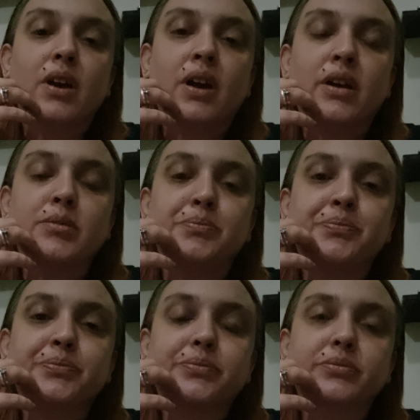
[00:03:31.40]

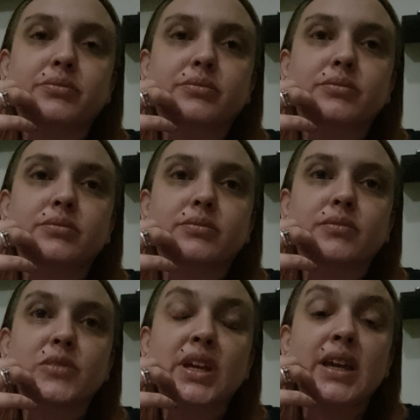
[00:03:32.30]
Um,
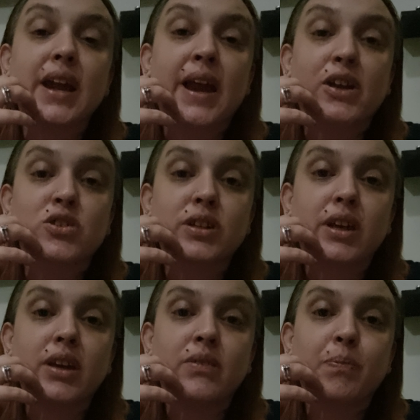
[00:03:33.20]
he
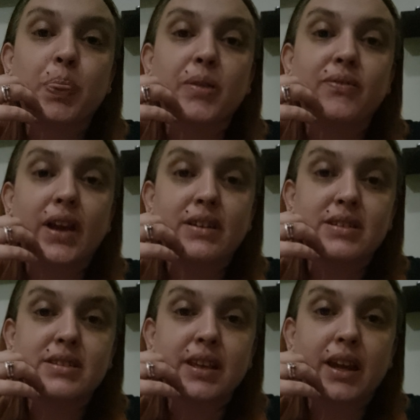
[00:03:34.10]
actually
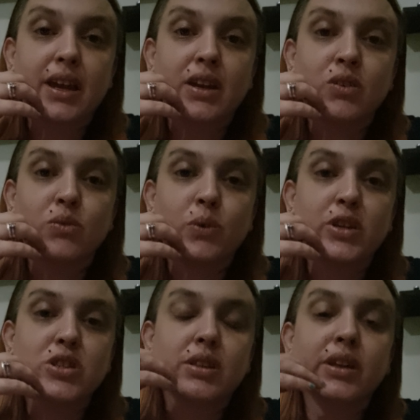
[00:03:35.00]
fainted today,
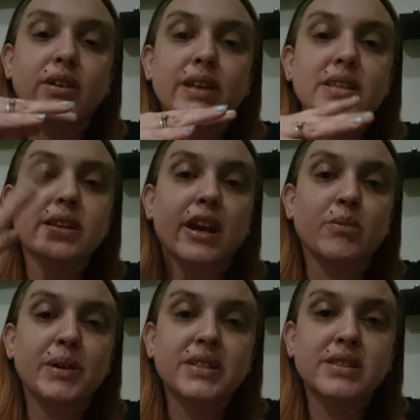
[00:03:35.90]
which literally
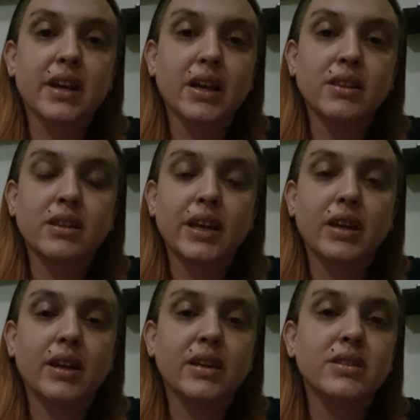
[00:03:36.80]
scared me to death.
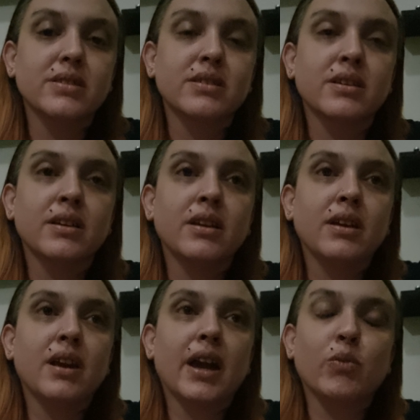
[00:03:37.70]
Like it's,
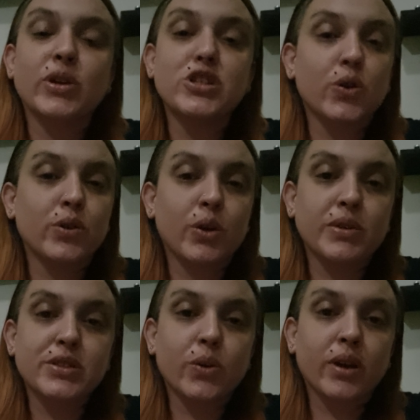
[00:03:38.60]
we don't know
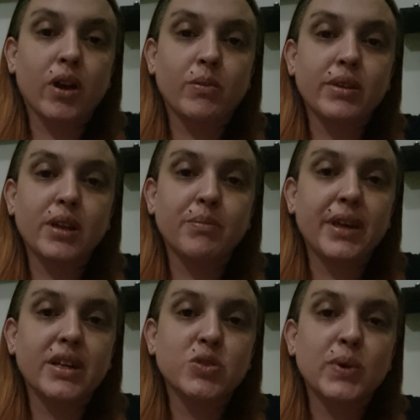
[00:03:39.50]
what's going on with him
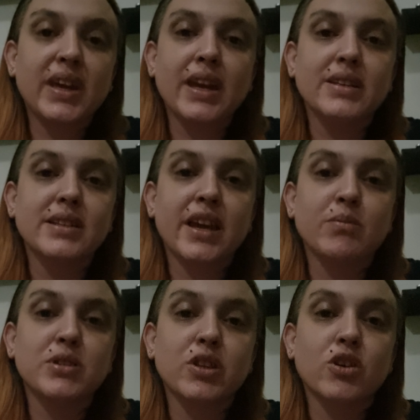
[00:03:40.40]
because we can't take
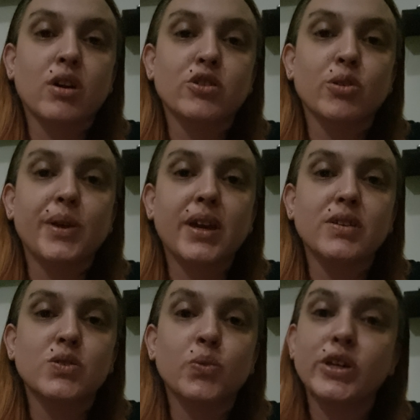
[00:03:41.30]
him to the doctor
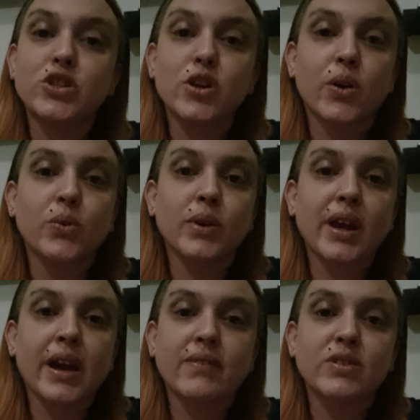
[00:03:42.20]
because we don't
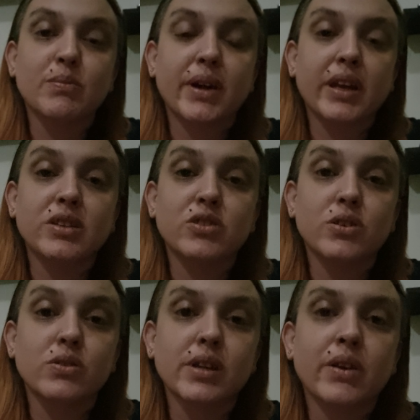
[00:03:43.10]
have the money to
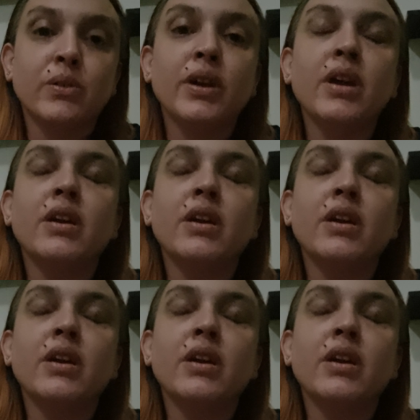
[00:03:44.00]
do so.